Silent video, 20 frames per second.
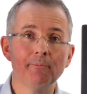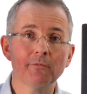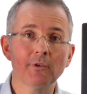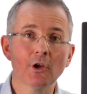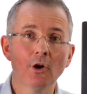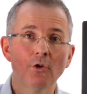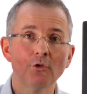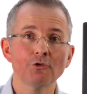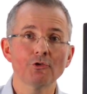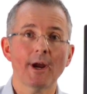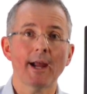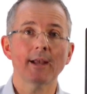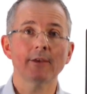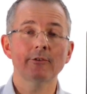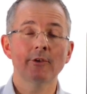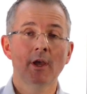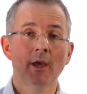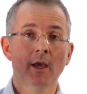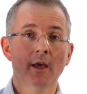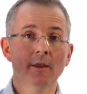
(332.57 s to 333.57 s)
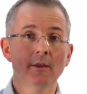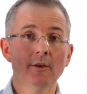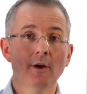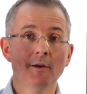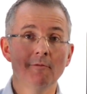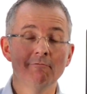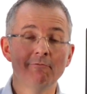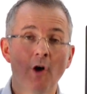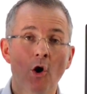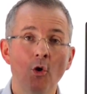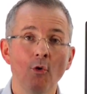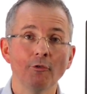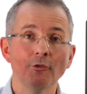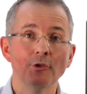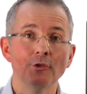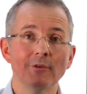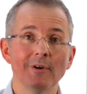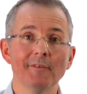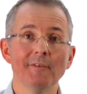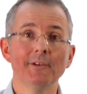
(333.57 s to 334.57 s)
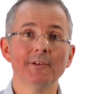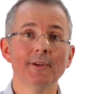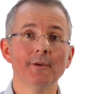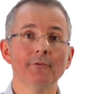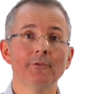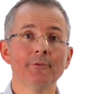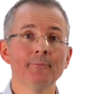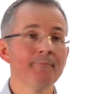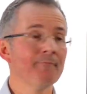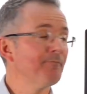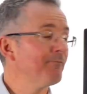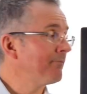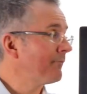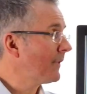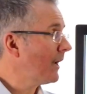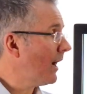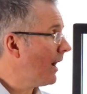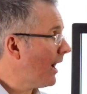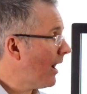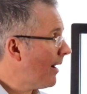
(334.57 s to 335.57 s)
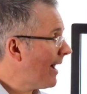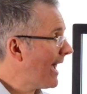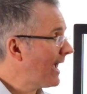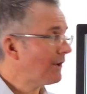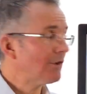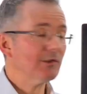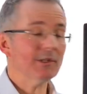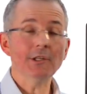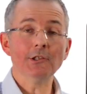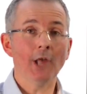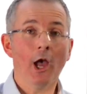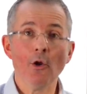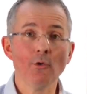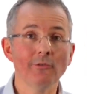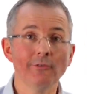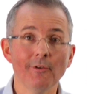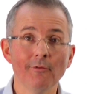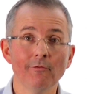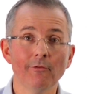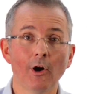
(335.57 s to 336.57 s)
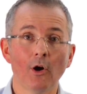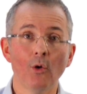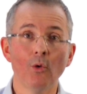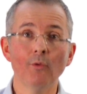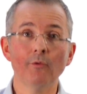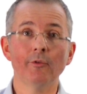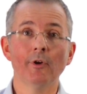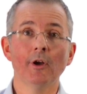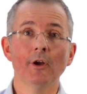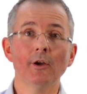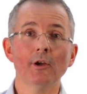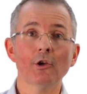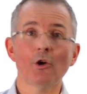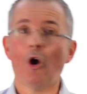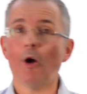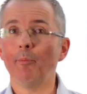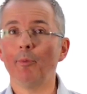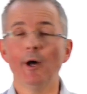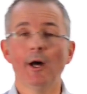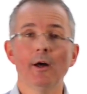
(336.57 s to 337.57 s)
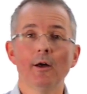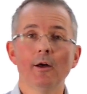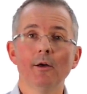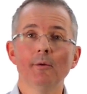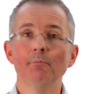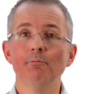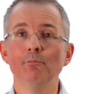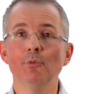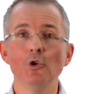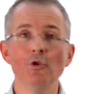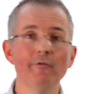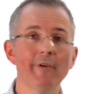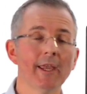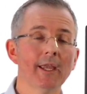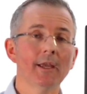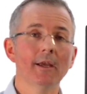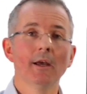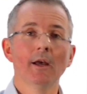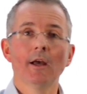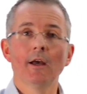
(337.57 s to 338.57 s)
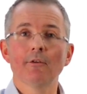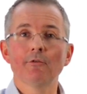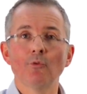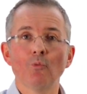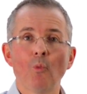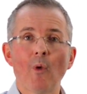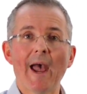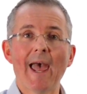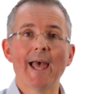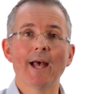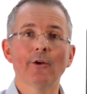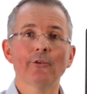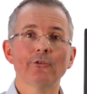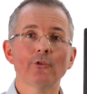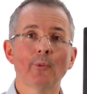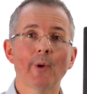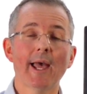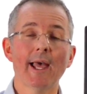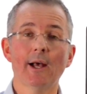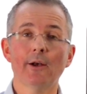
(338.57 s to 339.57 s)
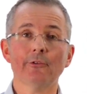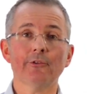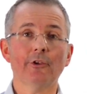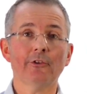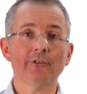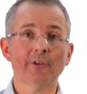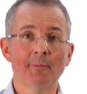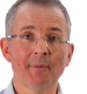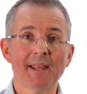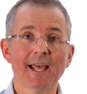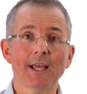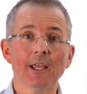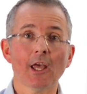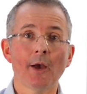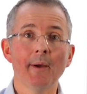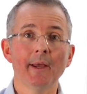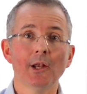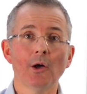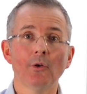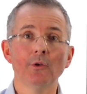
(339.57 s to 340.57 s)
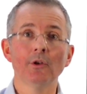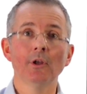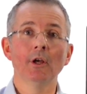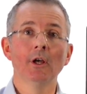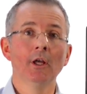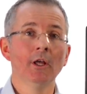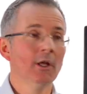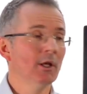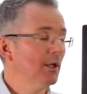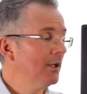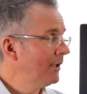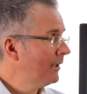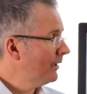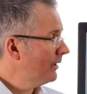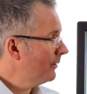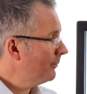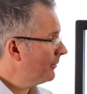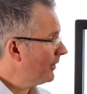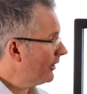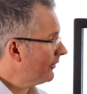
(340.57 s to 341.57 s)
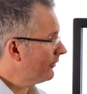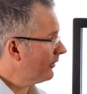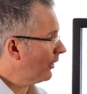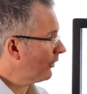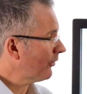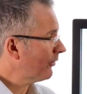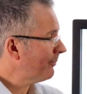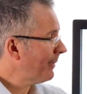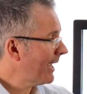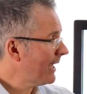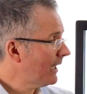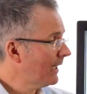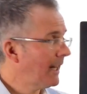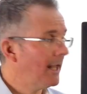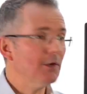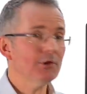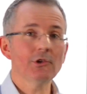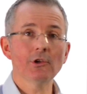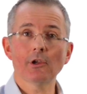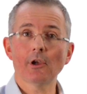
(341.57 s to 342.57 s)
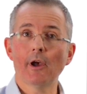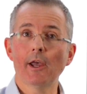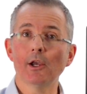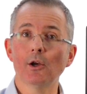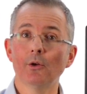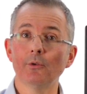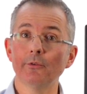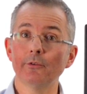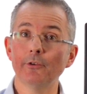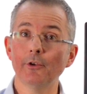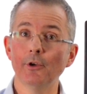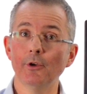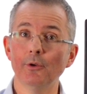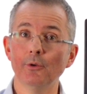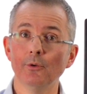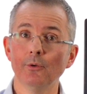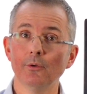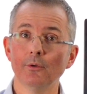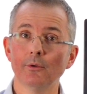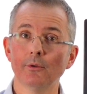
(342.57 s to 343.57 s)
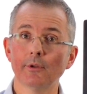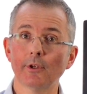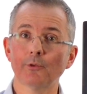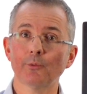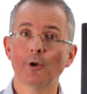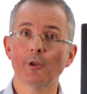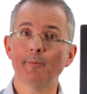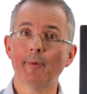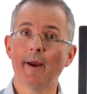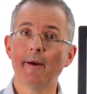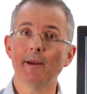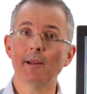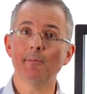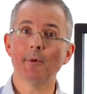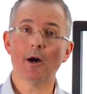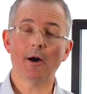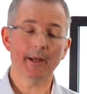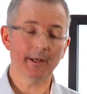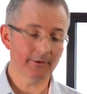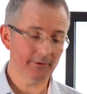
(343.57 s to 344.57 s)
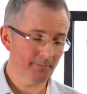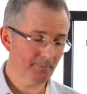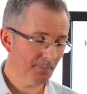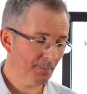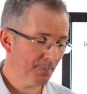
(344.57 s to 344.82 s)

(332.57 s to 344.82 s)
contracts that involve derivatives actually don't involve copper moving from warehouse to warehouse. There's some of that going on, but there's a lot of speculation going on too. That's worth bearing in mind.